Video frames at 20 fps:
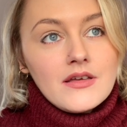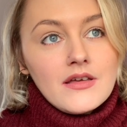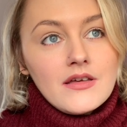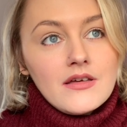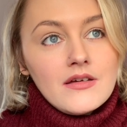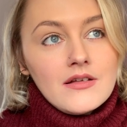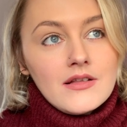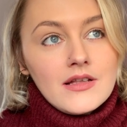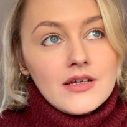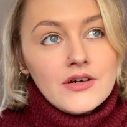
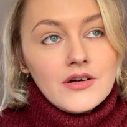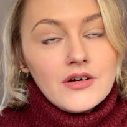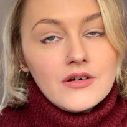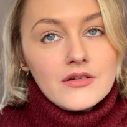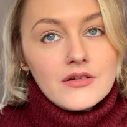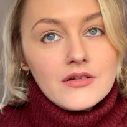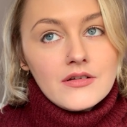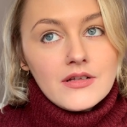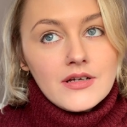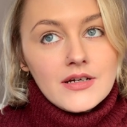early
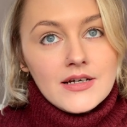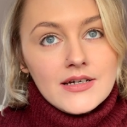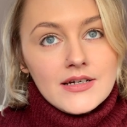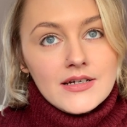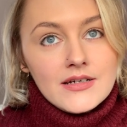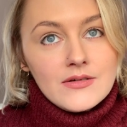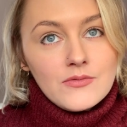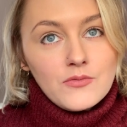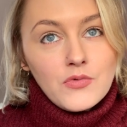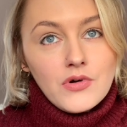on,
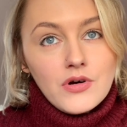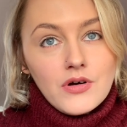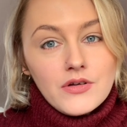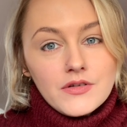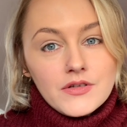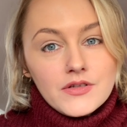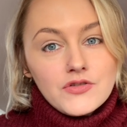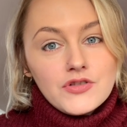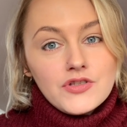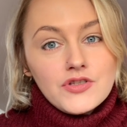
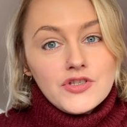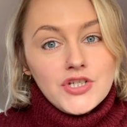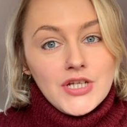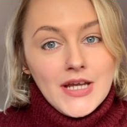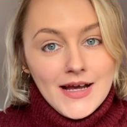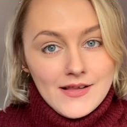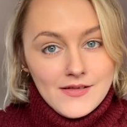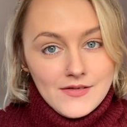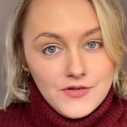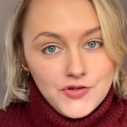was
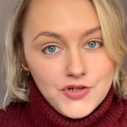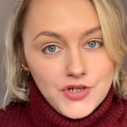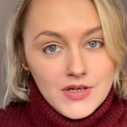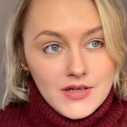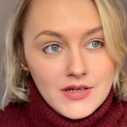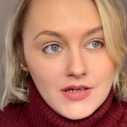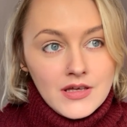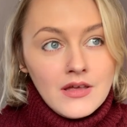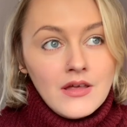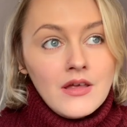
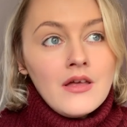challenging.